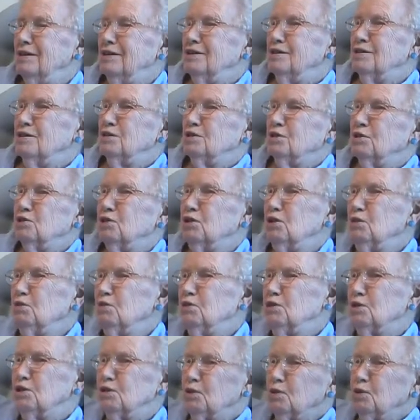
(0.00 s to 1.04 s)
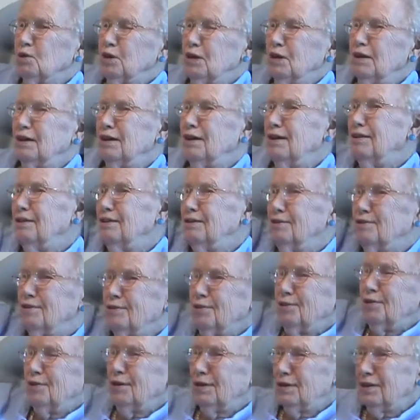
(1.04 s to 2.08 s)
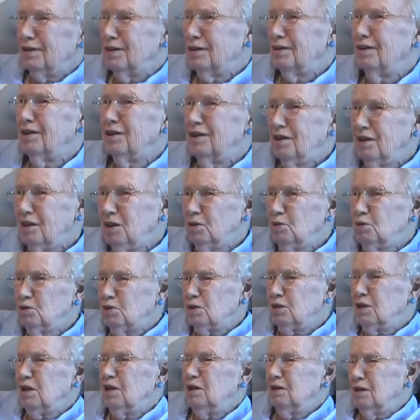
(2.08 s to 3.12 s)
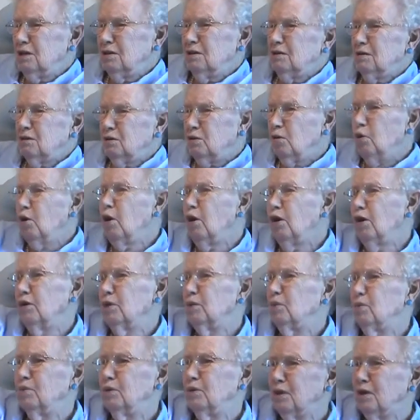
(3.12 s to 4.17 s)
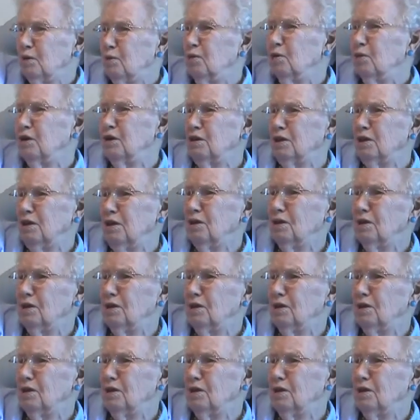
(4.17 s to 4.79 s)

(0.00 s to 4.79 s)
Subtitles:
So she was throwing it on and throwing it on. He was taking it and hauling it in the basement.